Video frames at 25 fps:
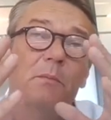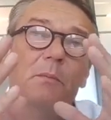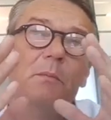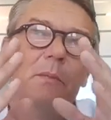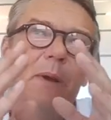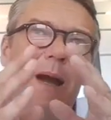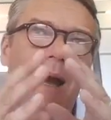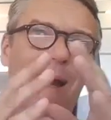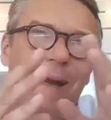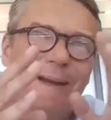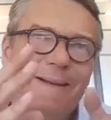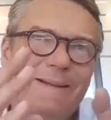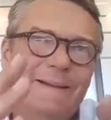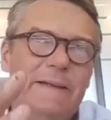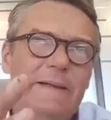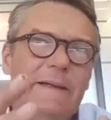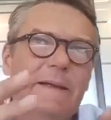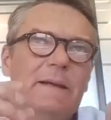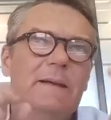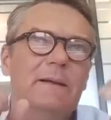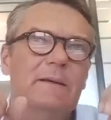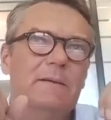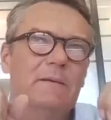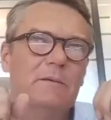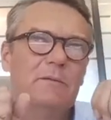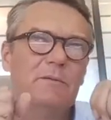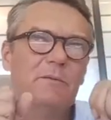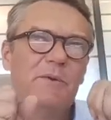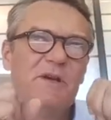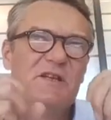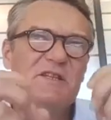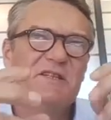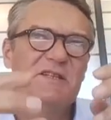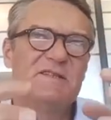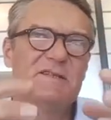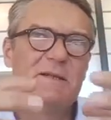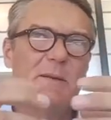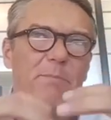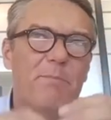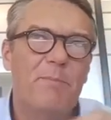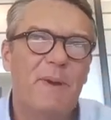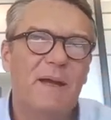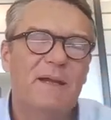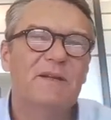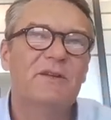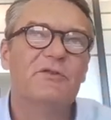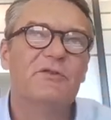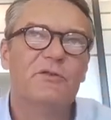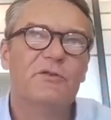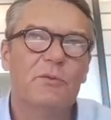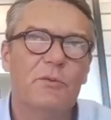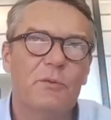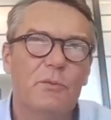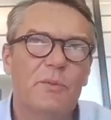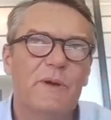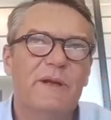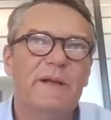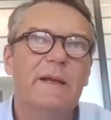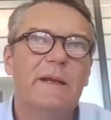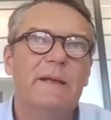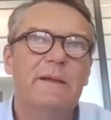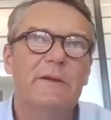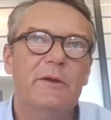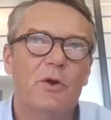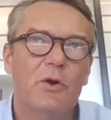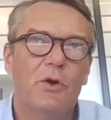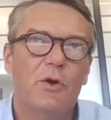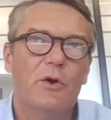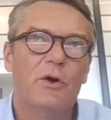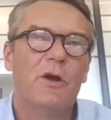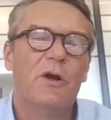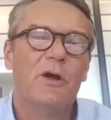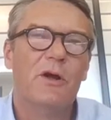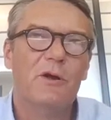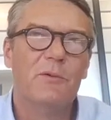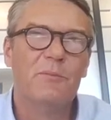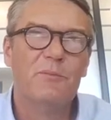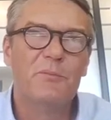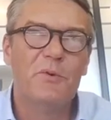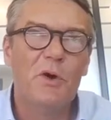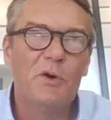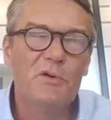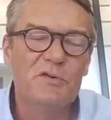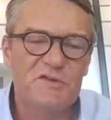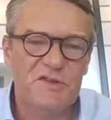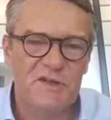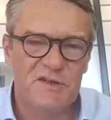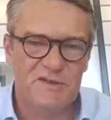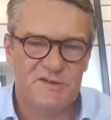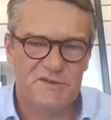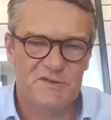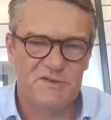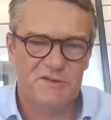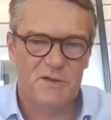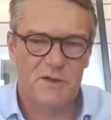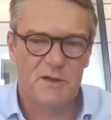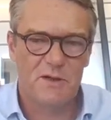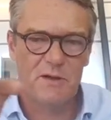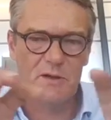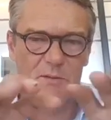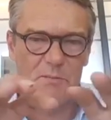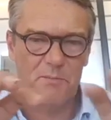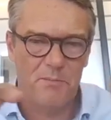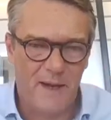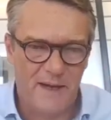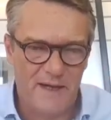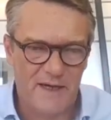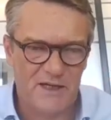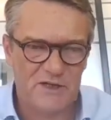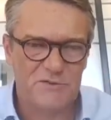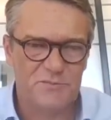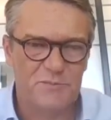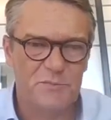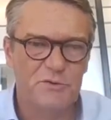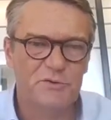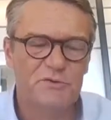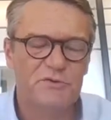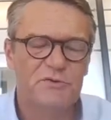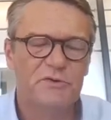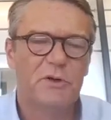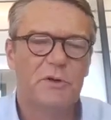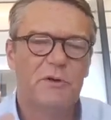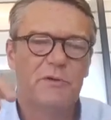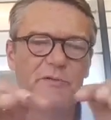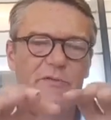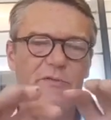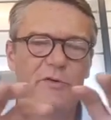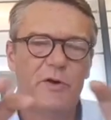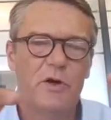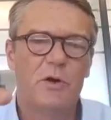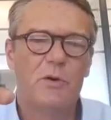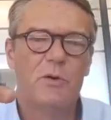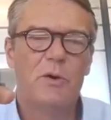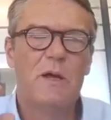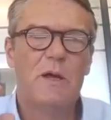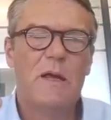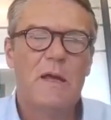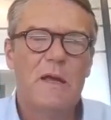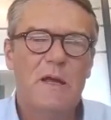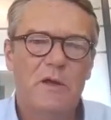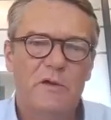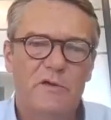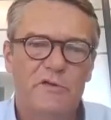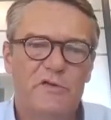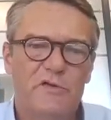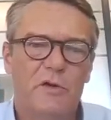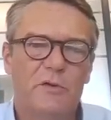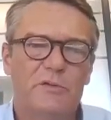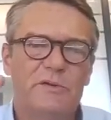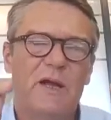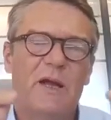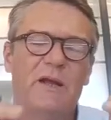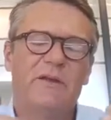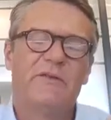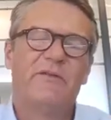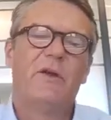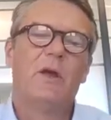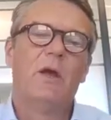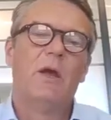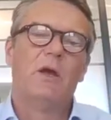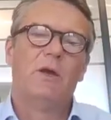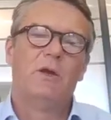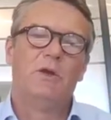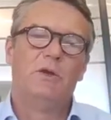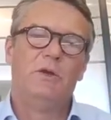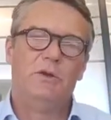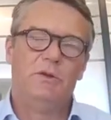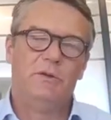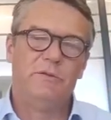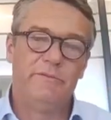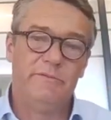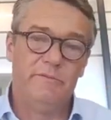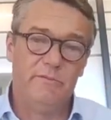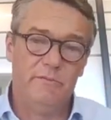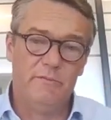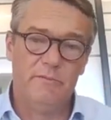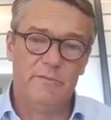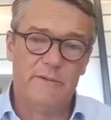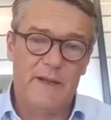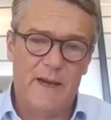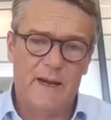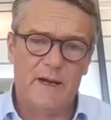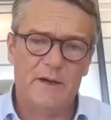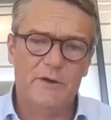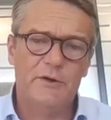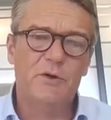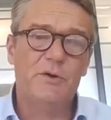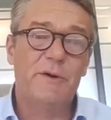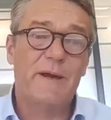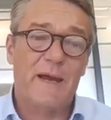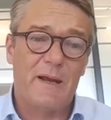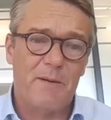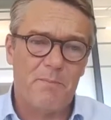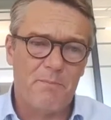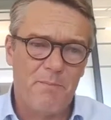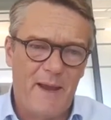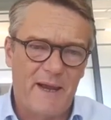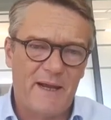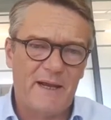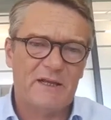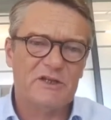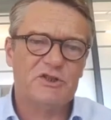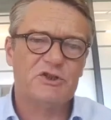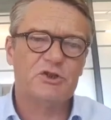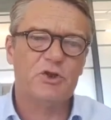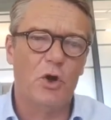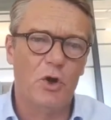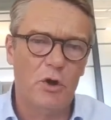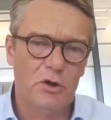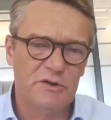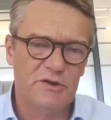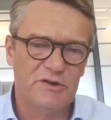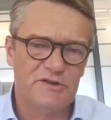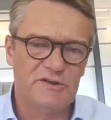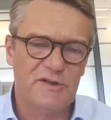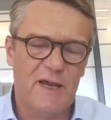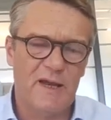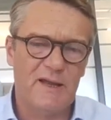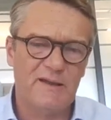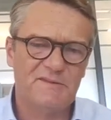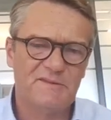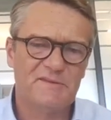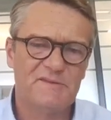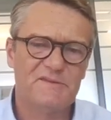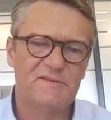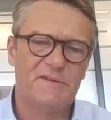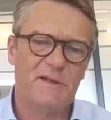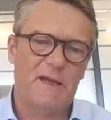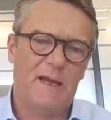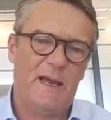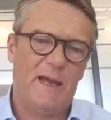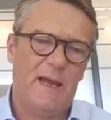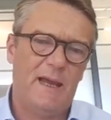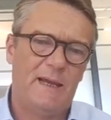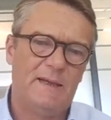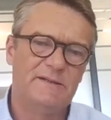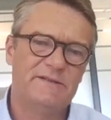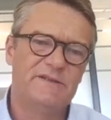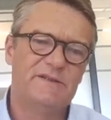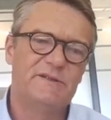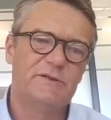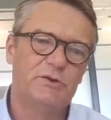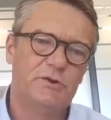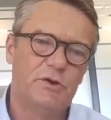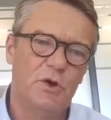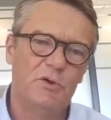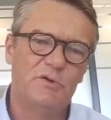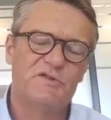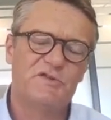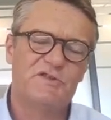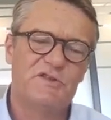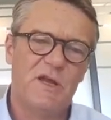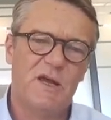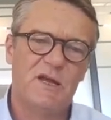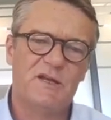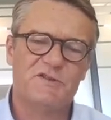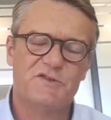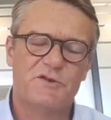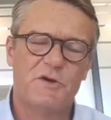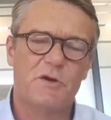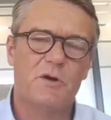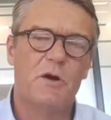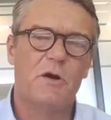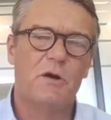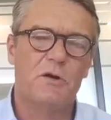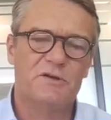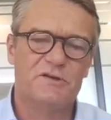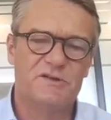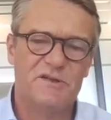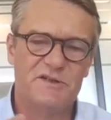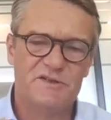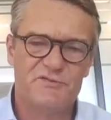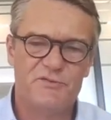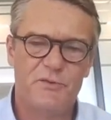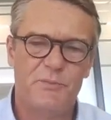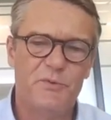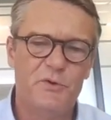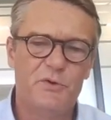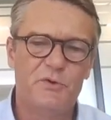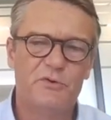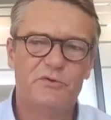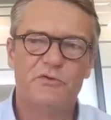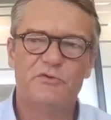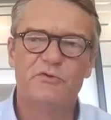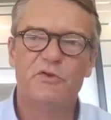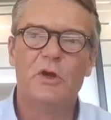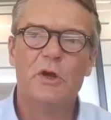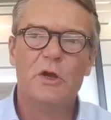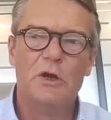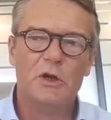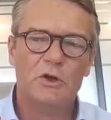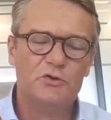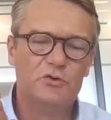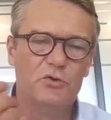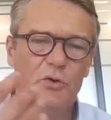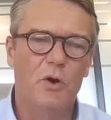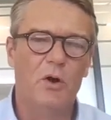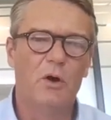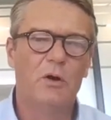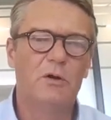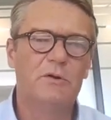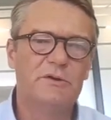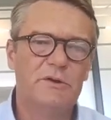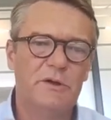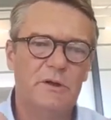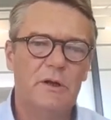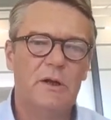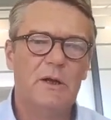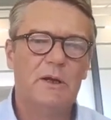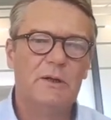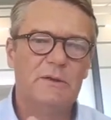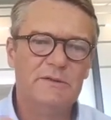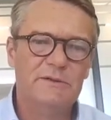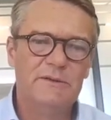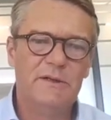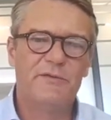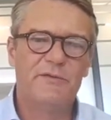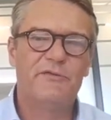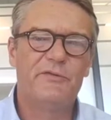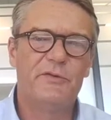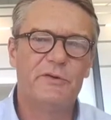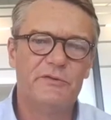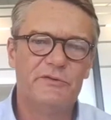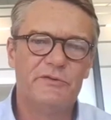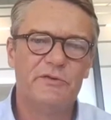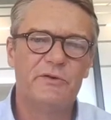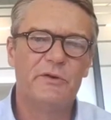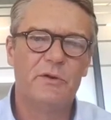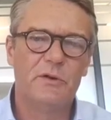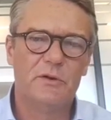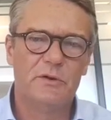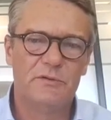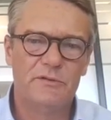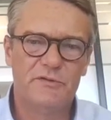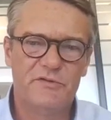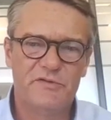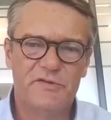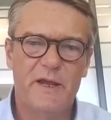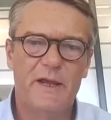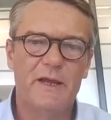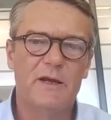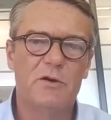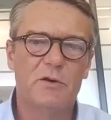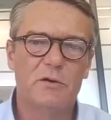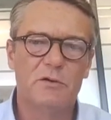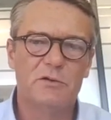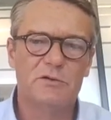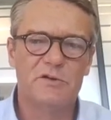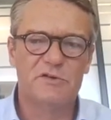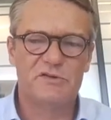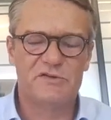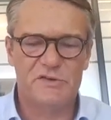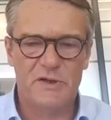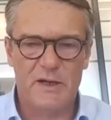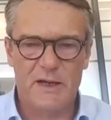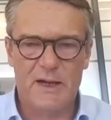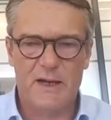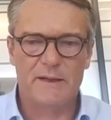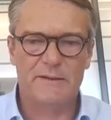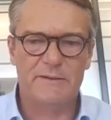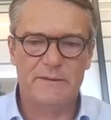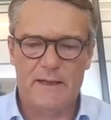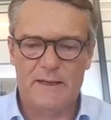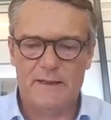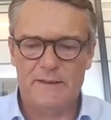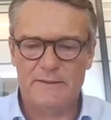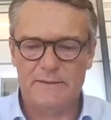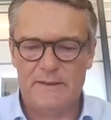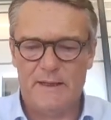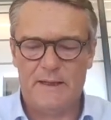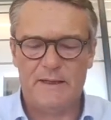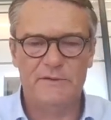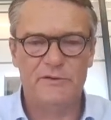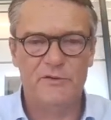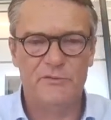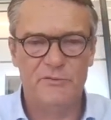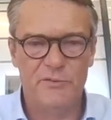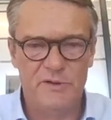ideally, which is embedded within your process management flow, so that there you can manage all the tasks, and those tasks are distributed to all the different stakeholders and the